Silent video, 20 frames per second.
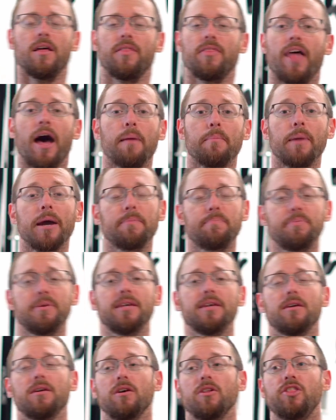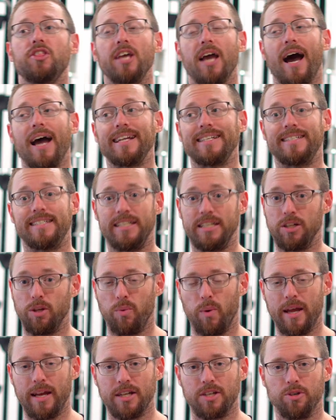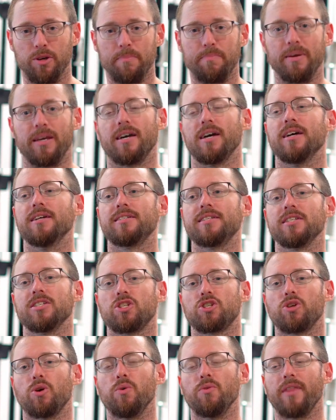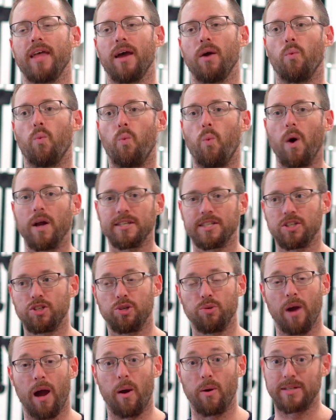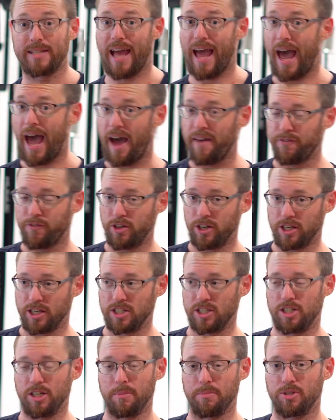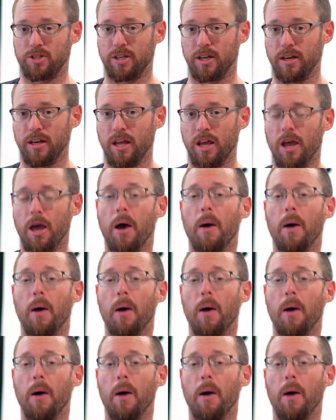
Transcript: That might be the ideal way to do it, because it's shown that 1 to 2 hours after consumption,